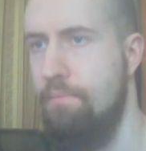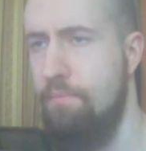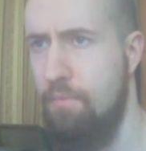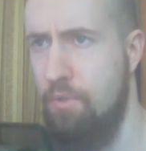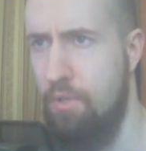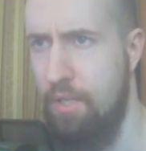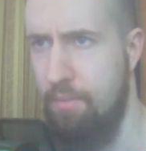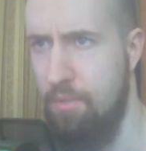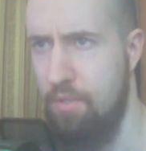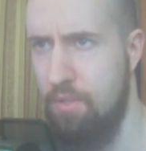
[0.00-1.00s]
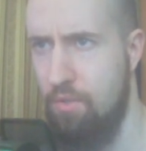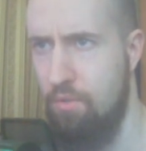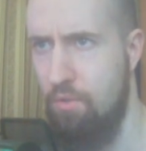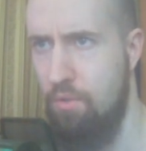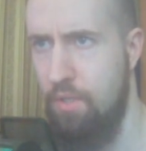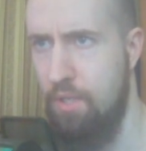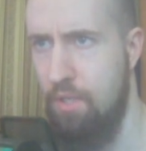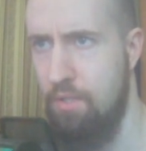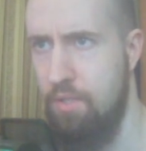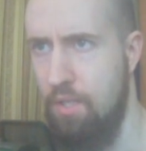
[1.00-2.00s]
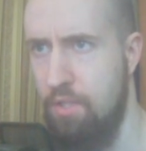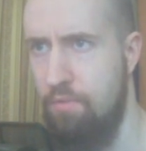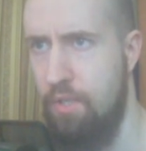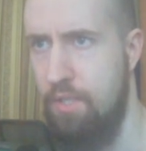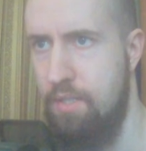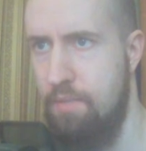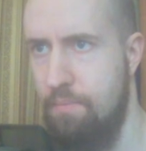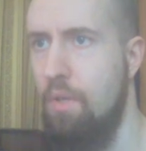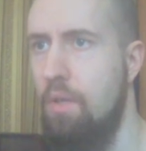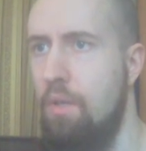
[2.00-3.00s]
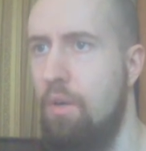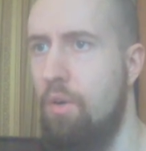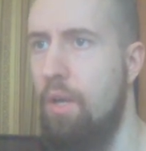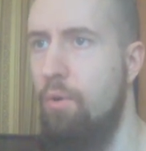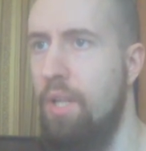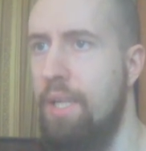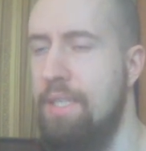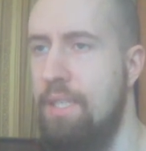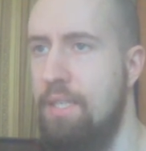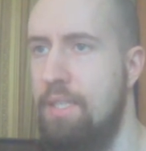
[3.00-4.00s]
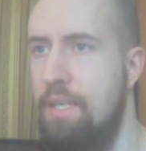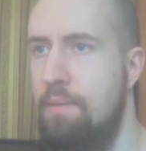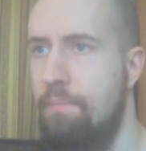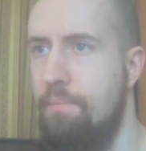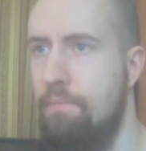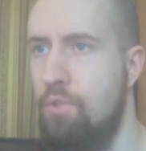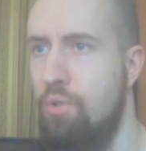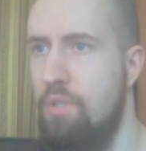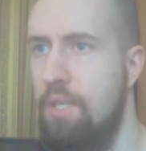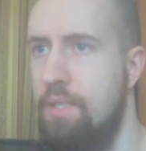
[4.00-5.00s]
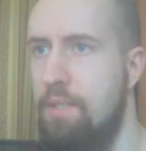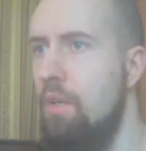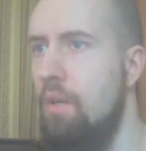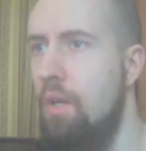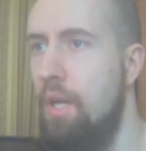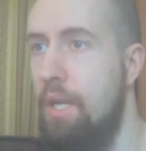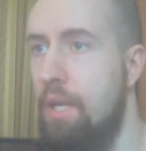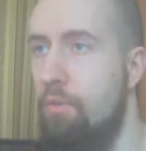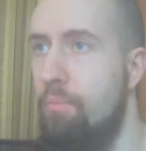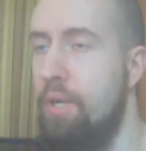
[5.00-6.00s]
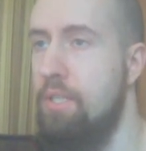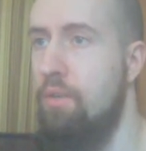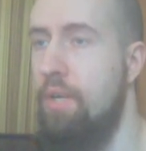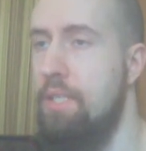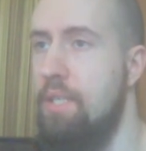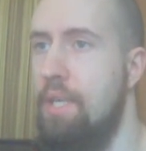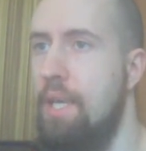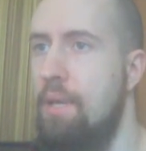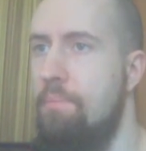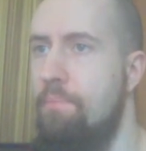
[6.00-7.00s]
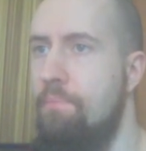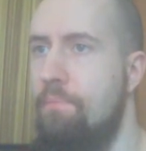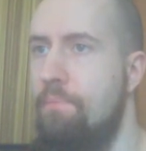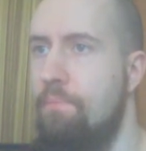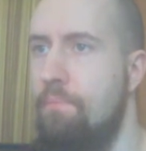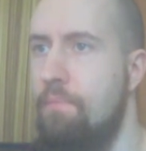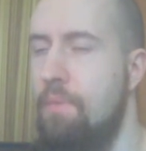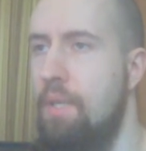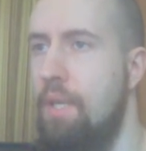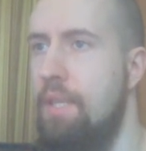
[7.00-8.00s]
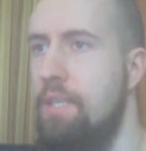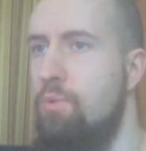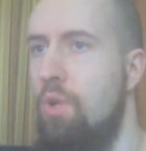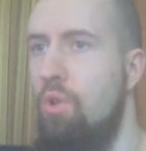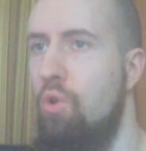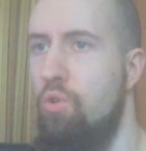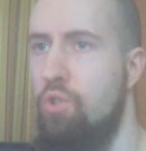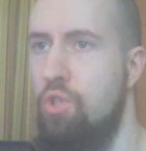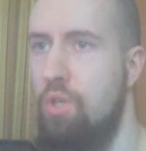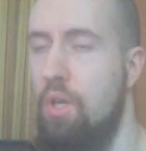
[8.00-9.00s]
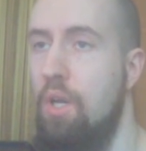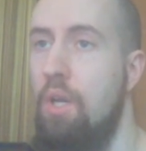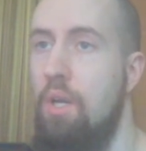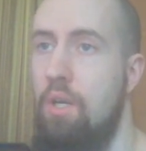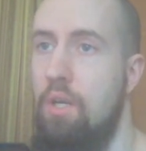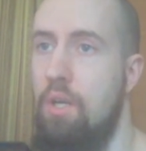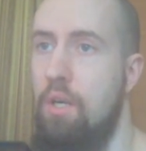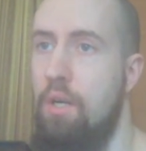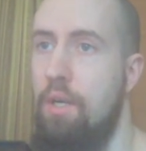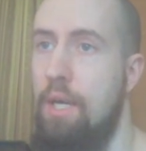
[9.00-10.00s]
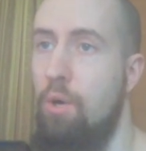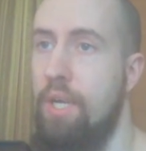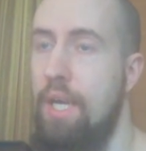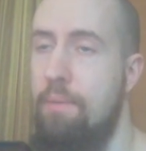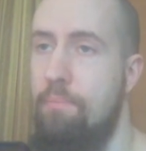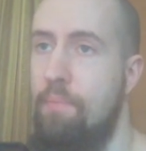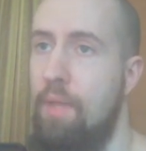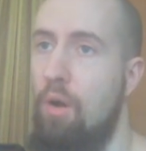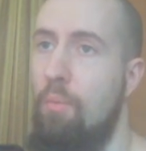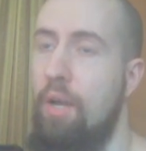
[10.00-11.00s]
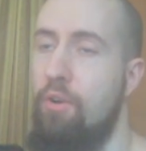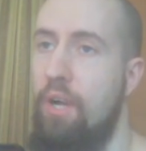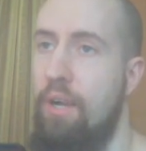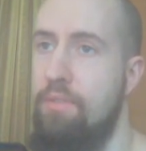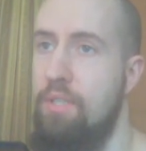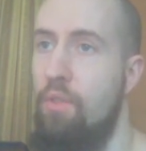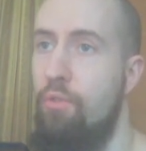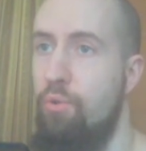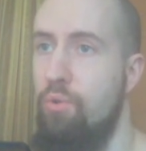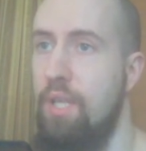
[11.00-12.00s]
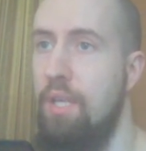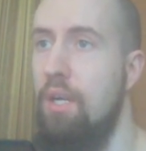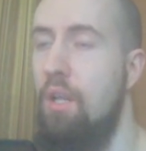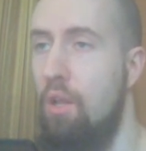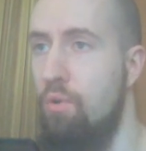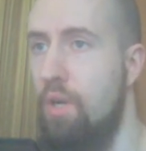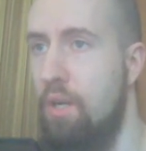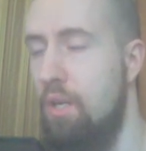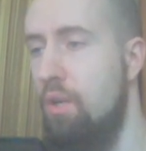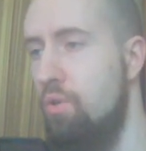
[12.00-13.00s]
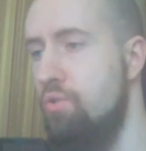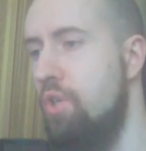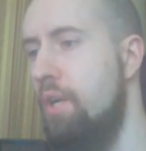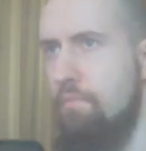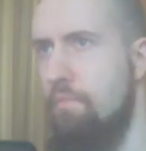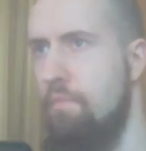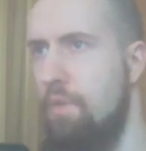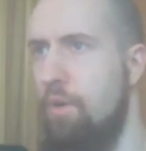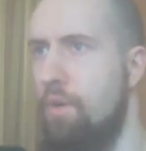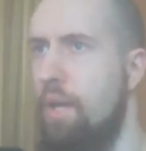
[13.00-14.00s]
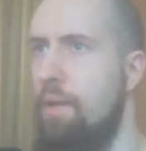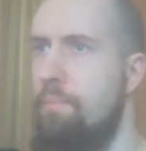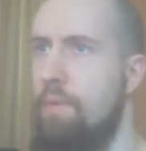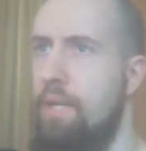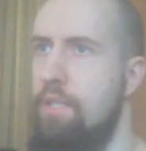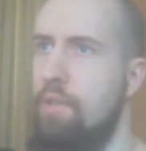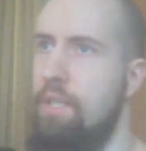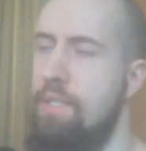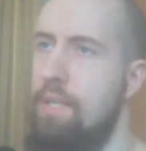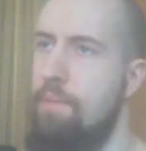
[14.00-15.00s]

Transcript: All right, let me scroll and search for it. Okay, release LC, choose this, and now press on enter the game. And this will launch uh, our game, our Minecraft, through the Lunar launcher. Okay, and as you can see,